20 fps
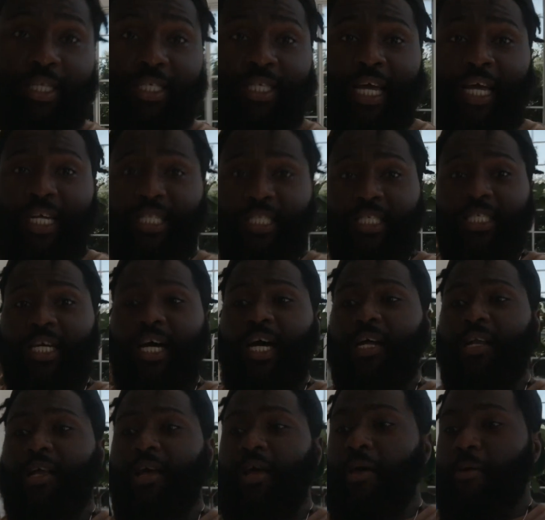this
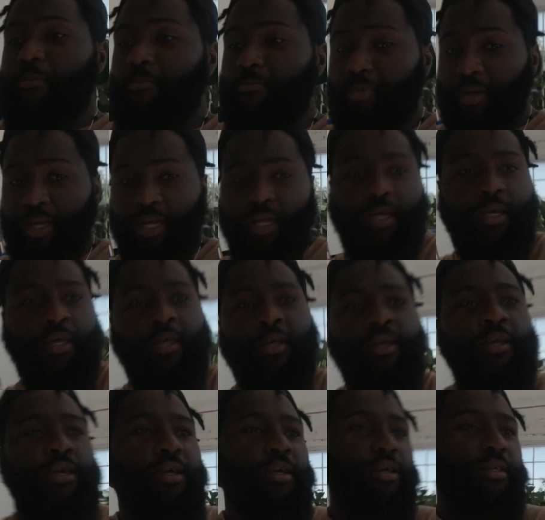headshot
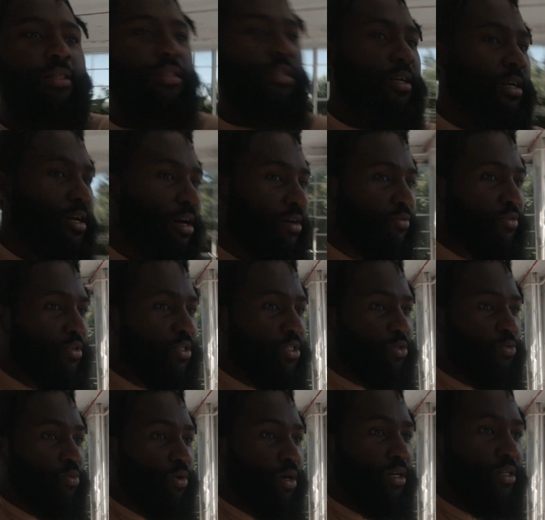being the cover
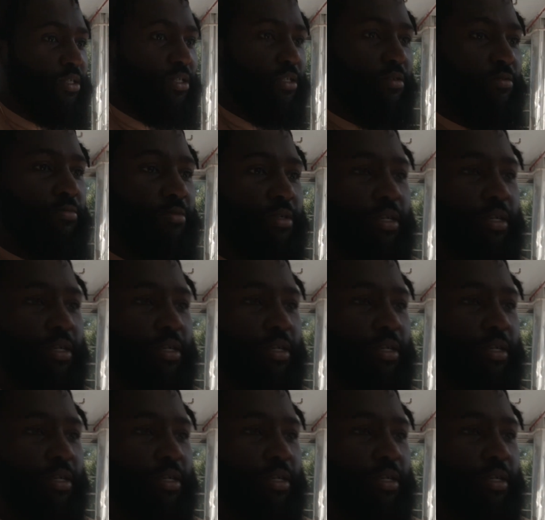as well. So